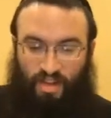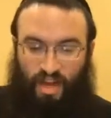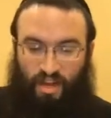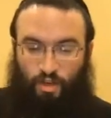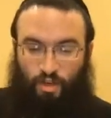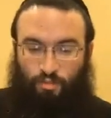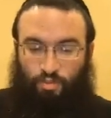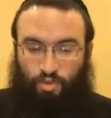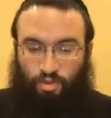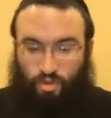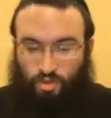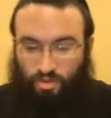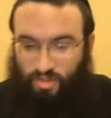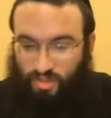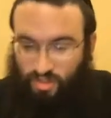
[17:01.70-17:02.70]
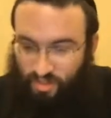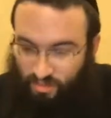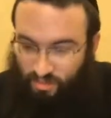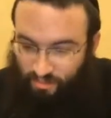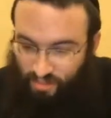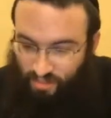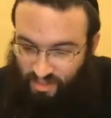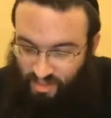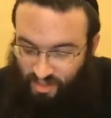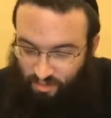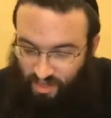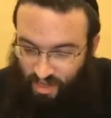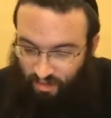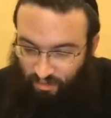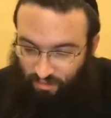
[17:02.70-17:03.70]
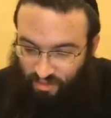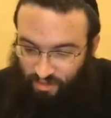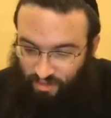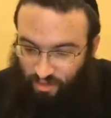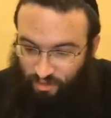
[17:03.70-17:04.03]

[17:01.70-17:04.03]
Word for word: V'tachbulos, says Rabbi Nachman